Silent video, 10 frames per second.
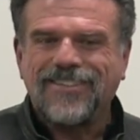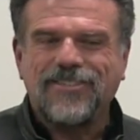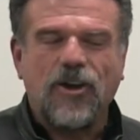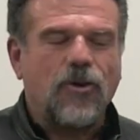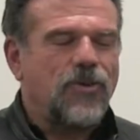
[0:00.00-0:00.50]

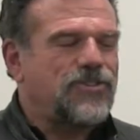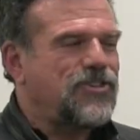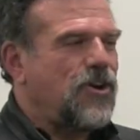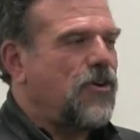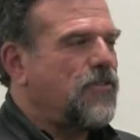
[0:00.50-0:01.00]
So,
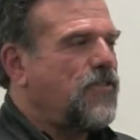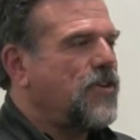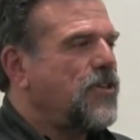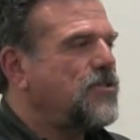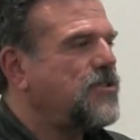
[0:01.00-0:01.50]
so
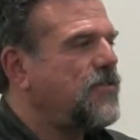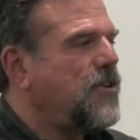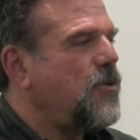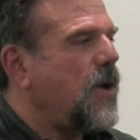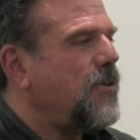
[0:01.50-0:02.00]
for those of
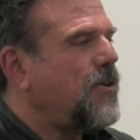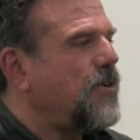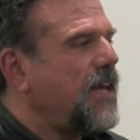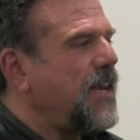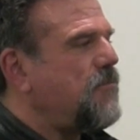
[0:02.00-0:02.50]
you who,
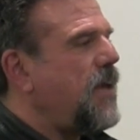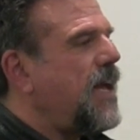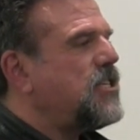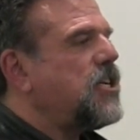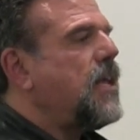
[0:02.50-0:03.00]
who can
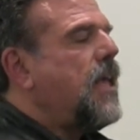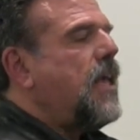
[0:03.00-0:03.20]
imagine,